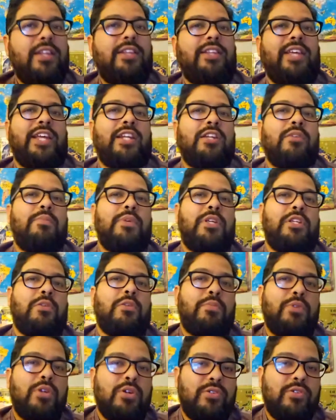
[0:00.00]
They end up in
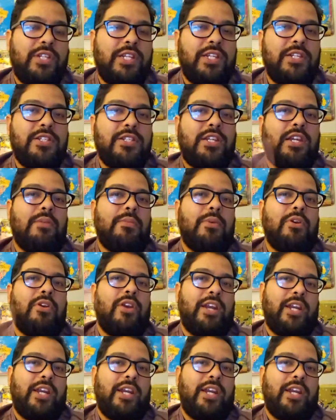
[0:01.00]
your protein skimmer,